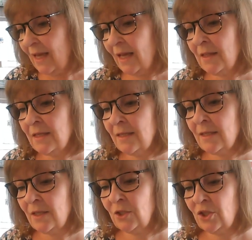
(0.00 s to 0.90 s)
And this is
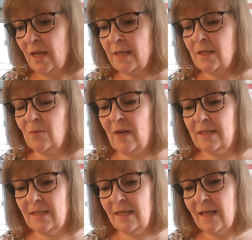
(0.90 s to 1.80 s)
the Jay
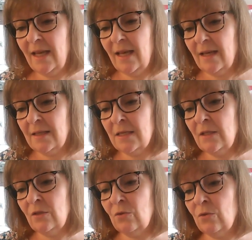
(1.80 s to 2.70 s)
sweater and I
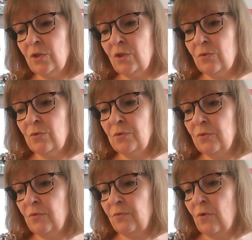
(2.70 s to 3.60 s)
saw
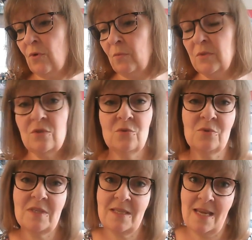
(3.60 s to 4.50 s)
Dawn from
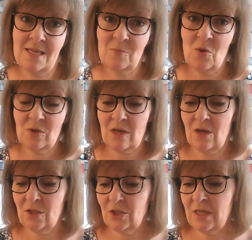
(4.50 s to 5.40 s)
Dawn's Days podcast.